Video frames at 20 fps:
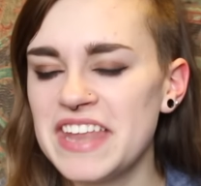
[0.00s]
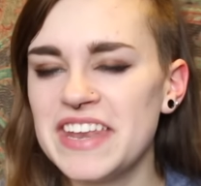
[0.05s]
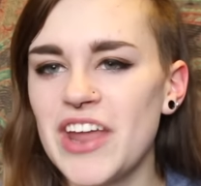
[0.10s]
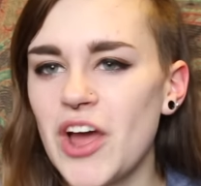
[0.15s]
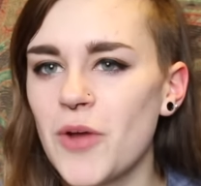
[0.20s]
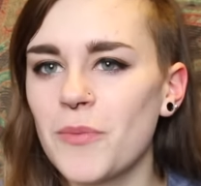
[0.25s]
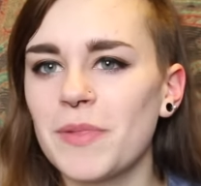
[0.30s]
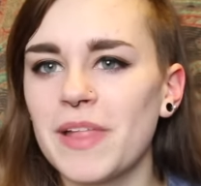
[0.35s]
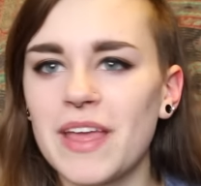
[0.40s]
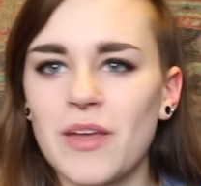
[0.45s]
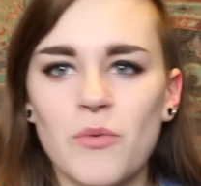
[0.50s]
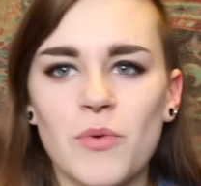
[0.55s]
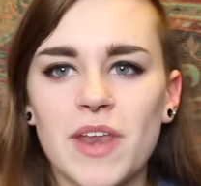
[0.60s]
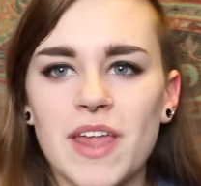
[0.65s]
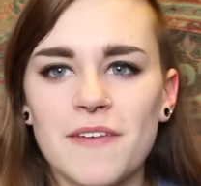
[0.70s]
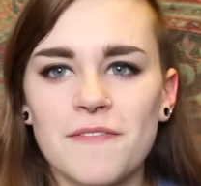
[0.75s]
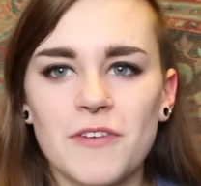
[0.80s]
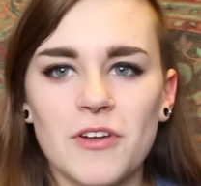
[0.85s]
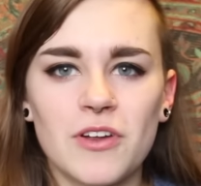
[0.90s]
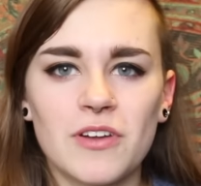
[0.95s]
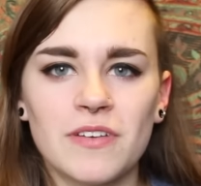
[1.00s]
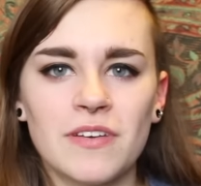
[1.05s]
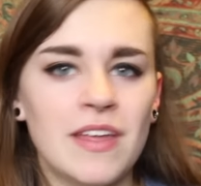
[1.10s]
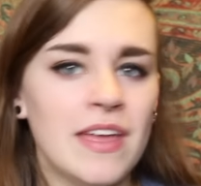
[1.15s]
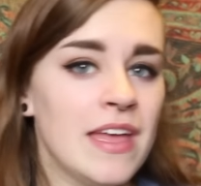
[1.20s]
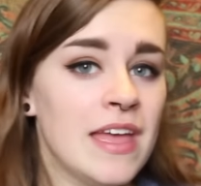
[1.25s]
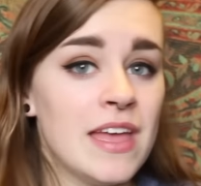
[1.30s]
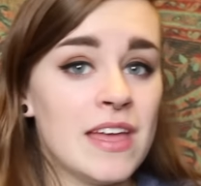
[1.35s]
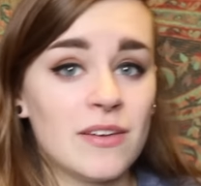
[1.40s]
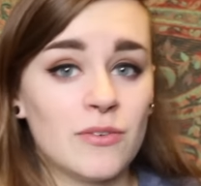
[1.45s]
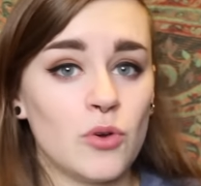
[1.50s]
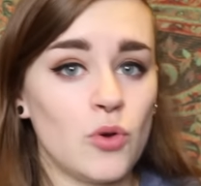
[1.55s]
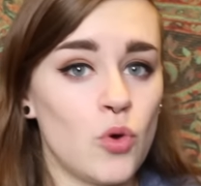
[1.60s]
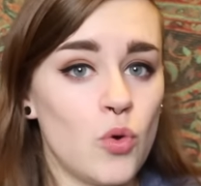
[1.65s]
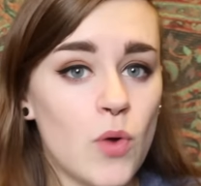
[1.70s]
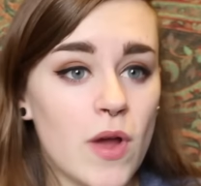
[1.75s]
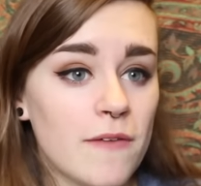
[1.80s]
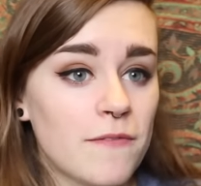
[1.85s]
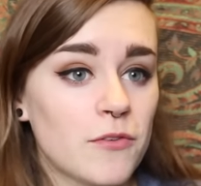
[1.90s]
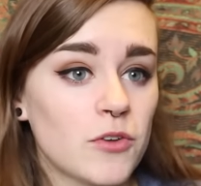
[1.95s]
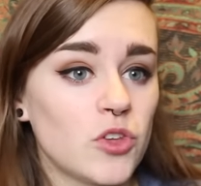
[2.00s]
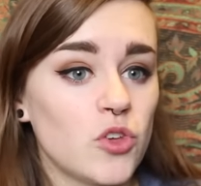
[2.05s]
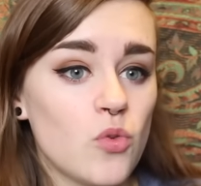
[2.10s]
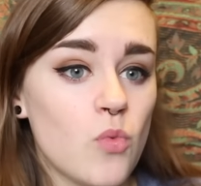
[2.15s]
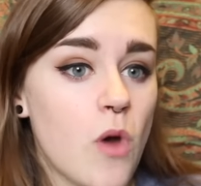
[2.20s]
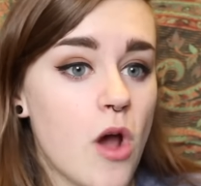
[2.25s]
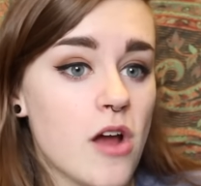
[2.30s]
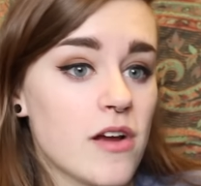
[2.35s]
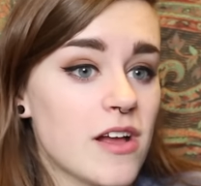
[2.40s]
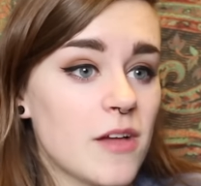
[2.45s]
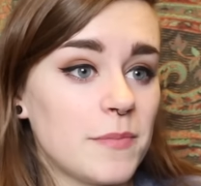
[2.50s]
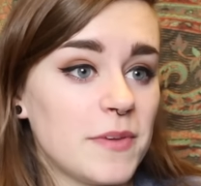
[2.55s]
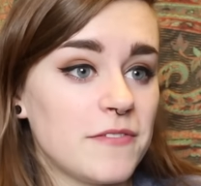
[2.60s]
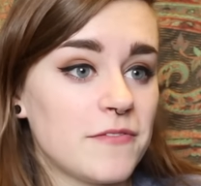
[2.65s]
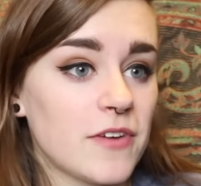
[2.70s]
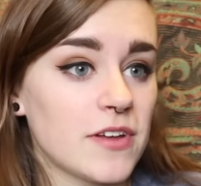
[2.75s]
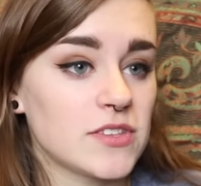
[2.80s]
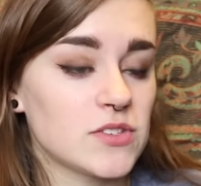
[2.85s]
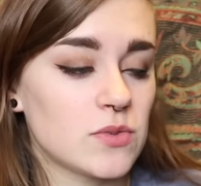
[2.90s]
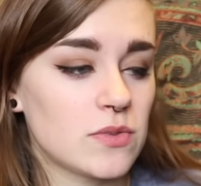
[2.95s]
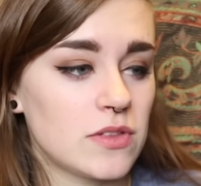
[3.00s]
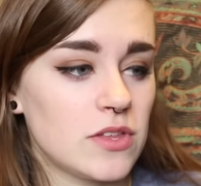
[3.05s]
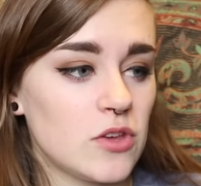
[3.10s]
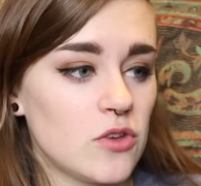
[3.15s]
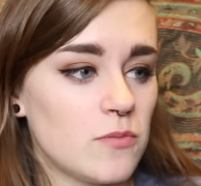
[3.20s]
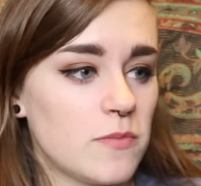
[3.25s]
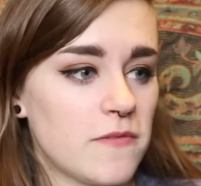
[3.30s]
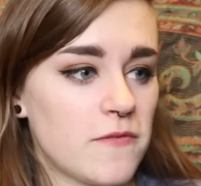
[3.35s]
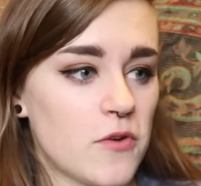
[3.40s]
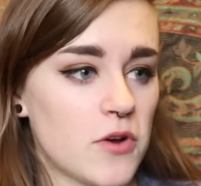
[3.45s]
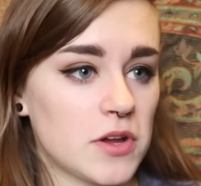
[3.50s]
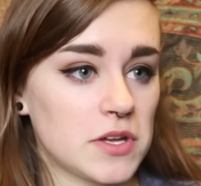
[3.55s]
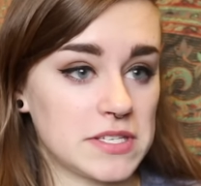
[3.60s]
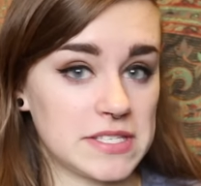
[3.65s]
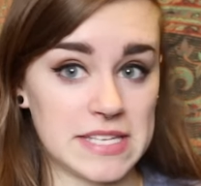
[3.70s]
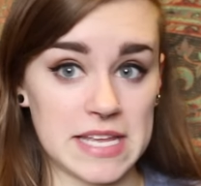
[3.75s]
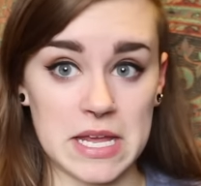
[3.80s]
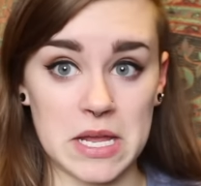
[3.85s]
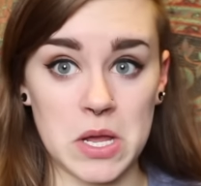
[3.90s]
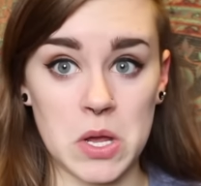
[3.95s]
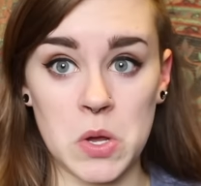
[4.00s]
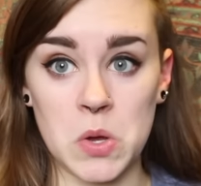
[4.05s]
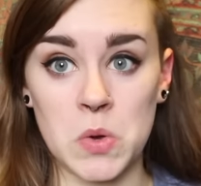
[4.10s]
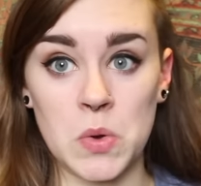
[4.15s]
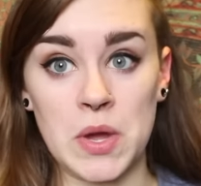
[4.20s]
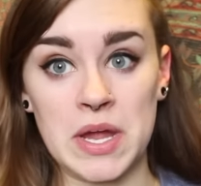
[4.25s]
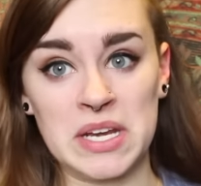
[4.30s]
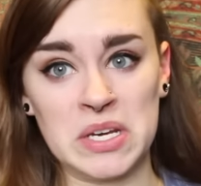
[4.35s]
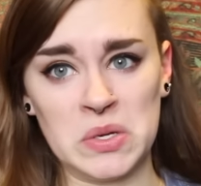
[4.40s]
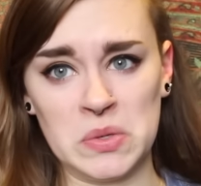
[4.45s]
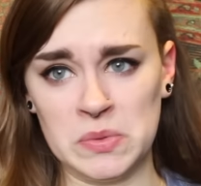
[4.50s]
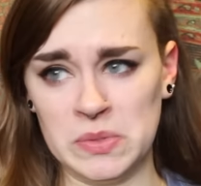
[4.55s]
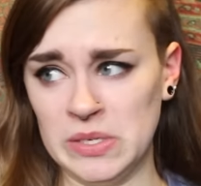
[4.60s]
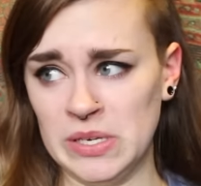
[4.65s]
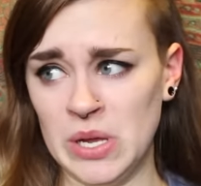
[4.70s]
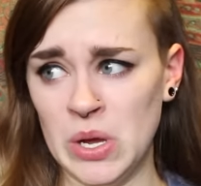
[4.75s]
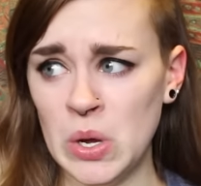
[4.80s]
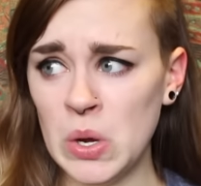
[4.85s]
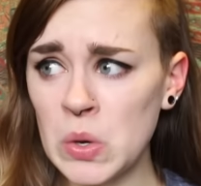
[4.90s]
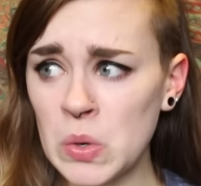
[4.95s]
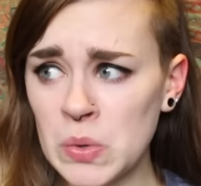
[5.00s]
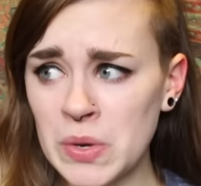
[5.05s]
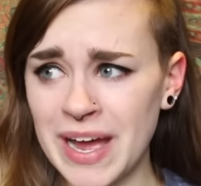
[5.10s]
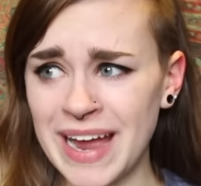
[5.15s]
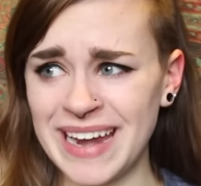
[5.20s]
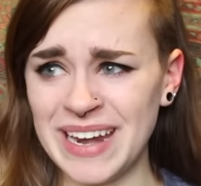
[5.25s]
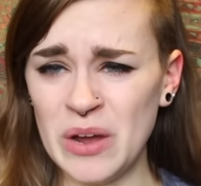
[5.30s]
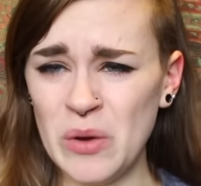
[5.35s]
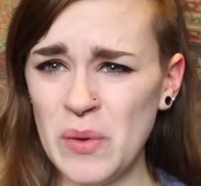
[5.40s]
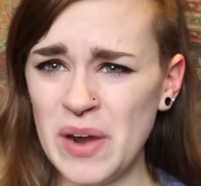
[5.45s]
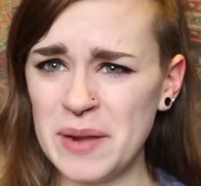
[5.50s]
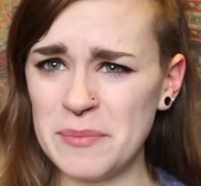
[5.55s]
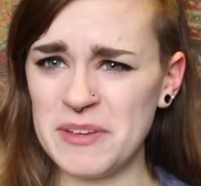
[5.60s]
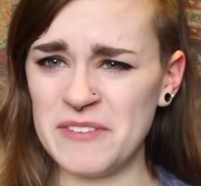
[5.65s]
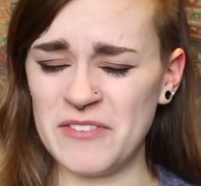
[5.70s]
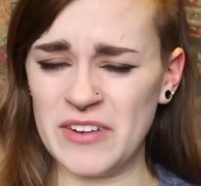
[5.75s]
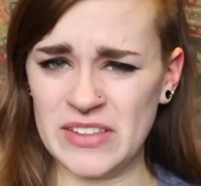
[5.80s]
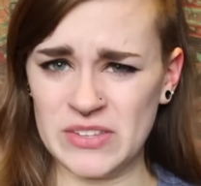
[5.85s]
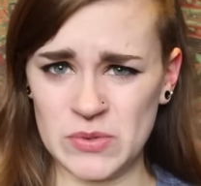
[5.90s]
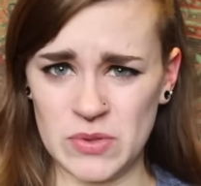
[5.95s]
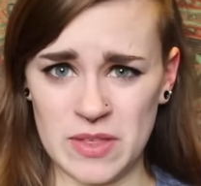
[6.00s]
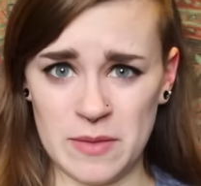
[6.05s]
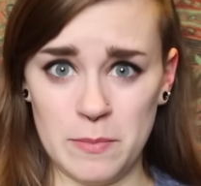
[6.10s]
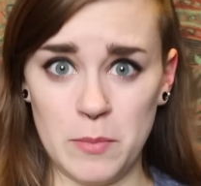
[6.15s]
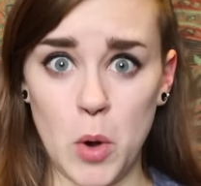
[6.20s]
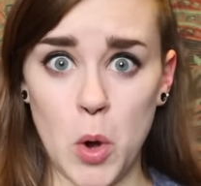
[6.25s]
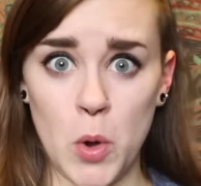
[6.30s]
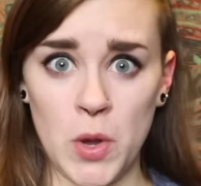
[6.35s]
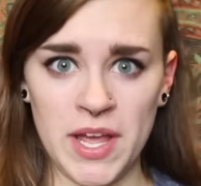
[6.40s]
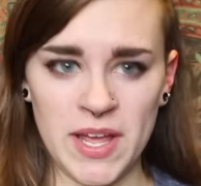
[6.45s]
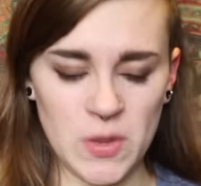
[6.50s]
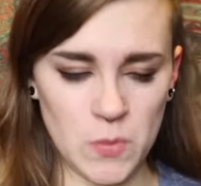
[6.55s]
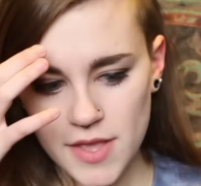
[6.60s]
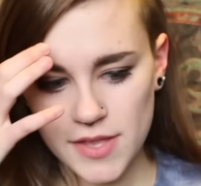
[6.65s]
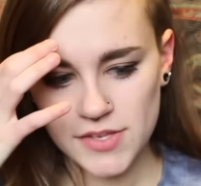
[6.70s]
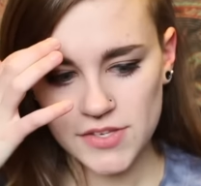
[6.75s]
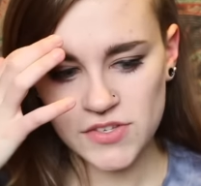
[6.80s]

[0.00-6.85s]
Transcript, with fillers: Now I'm like, whatever, whoever you are, I'll be friends with you. Before I was like, oh, I don't know. I don't want to be friends with a boy.